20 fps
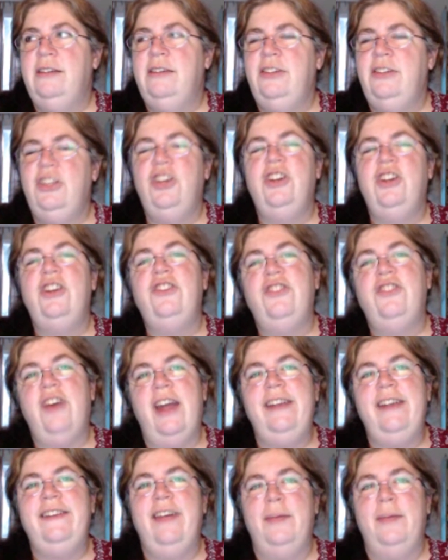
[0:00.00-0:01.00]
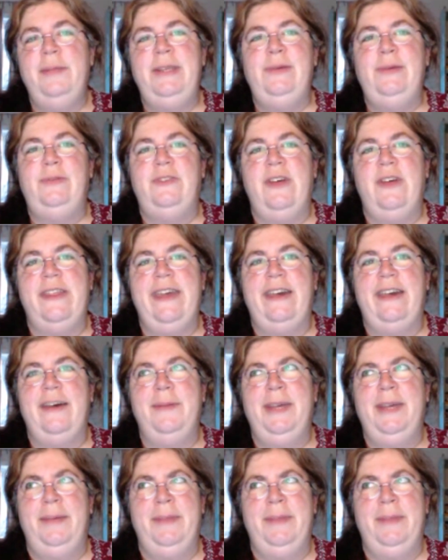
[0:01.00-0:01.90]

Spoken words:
You're going to try and tell me you saw that coming?